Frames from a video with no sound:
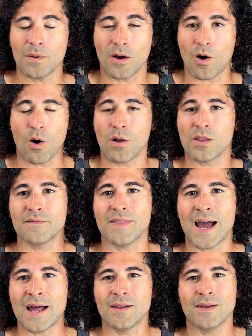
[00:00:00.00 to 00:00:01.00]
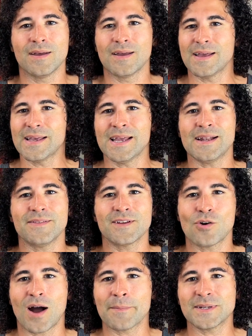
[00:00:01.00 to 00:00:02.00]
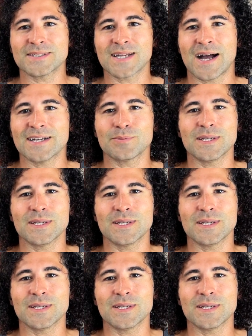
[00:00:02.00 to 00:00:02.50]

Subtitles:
all of that. Hit it in the comments, guys.